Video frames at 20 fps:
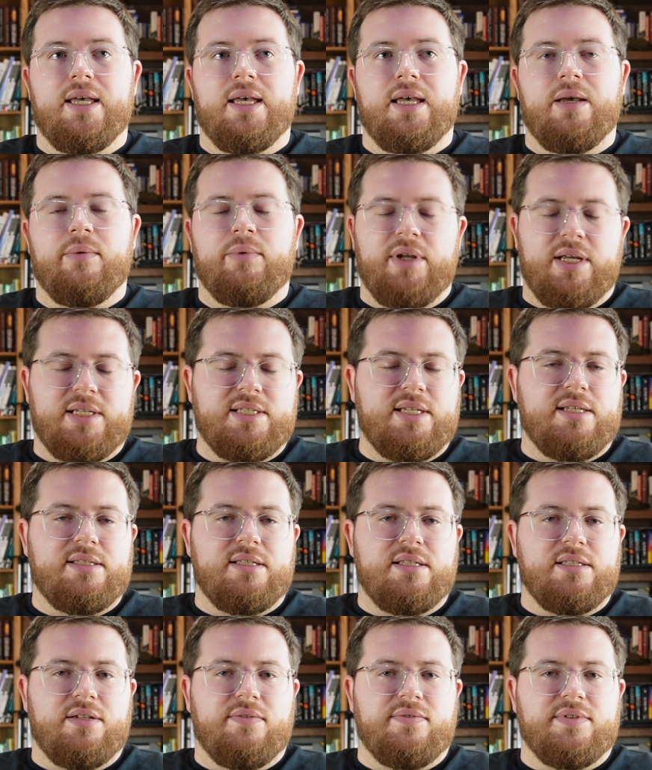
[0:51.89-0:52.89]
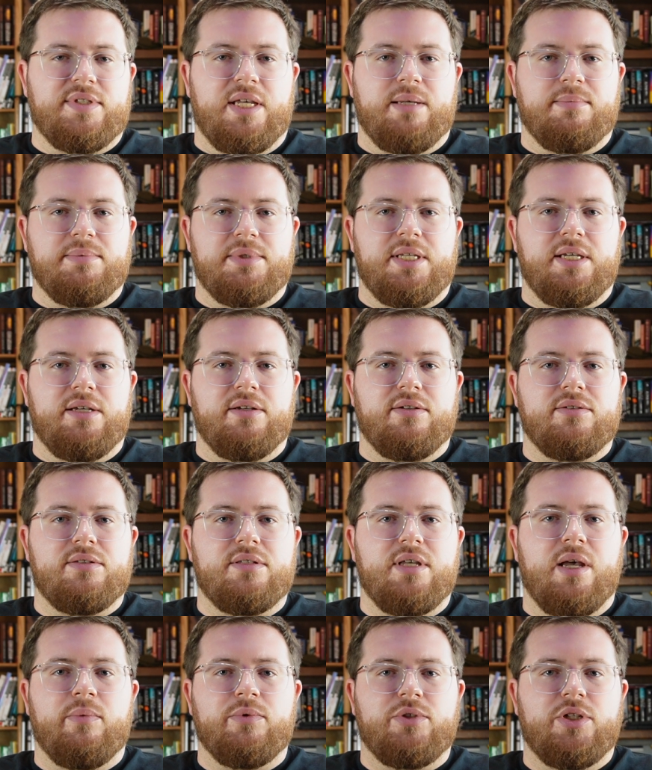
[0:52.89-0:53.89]
When I say sensitive exam skills,
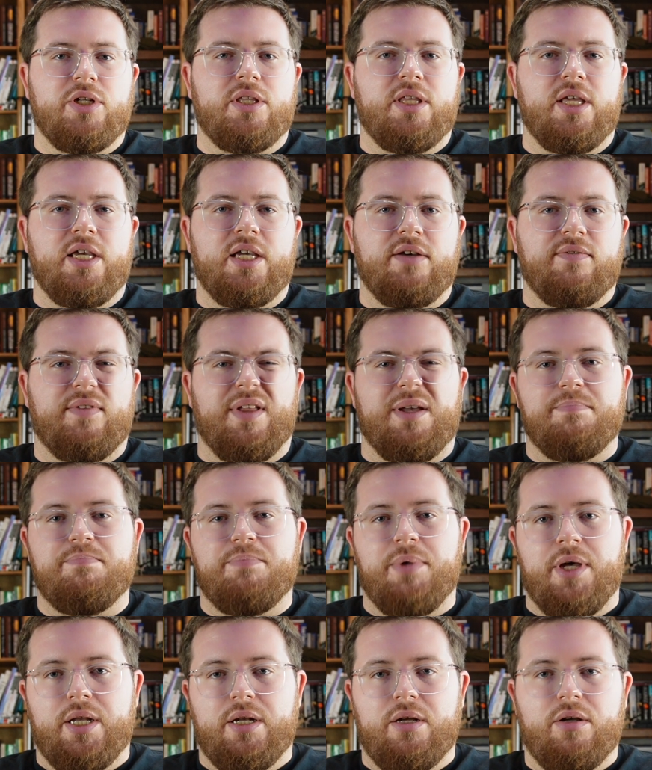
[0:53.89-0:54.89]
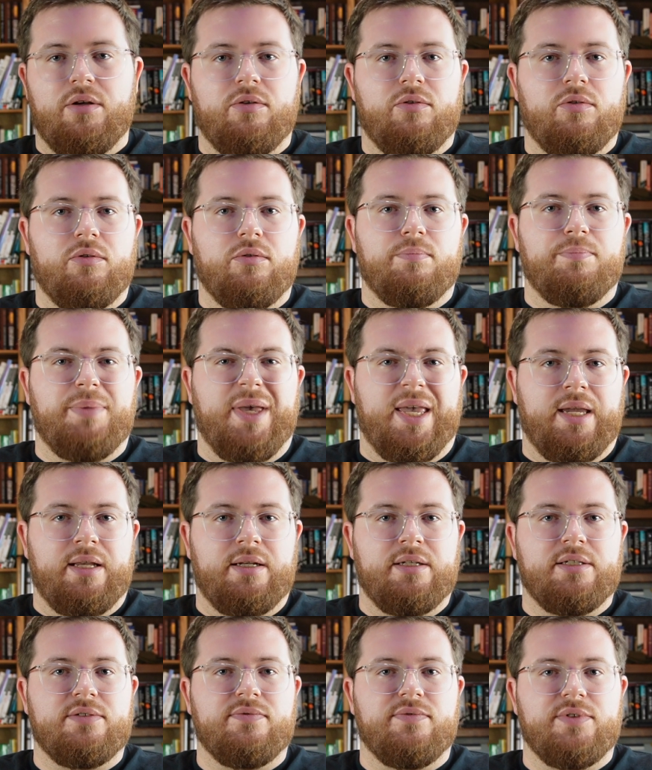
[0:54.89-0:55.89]
I want you to think of like butthole,
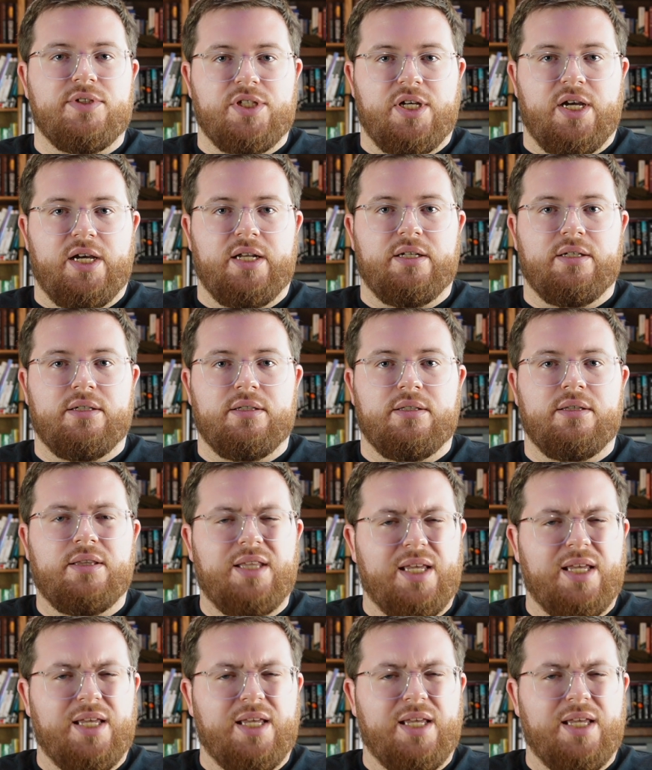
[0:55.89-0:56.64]
penis, vagina.